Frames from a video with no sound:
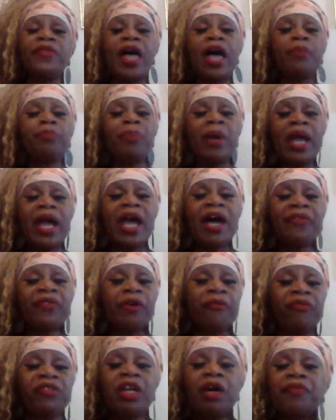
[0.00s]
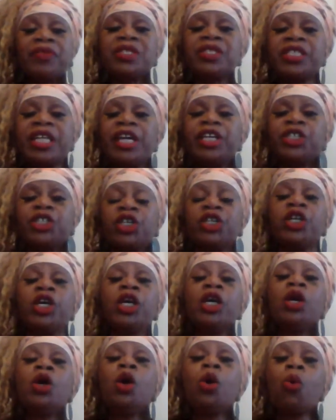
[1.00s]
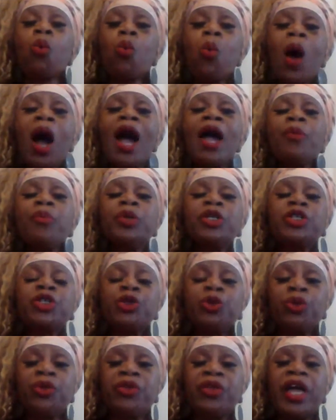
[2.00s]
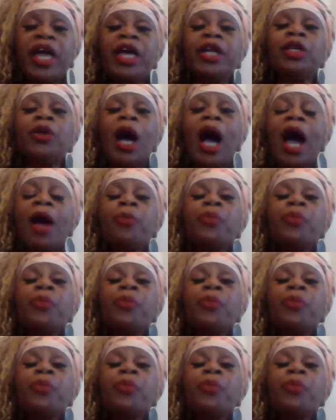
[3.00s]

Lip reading: that path of devastation, why would you then?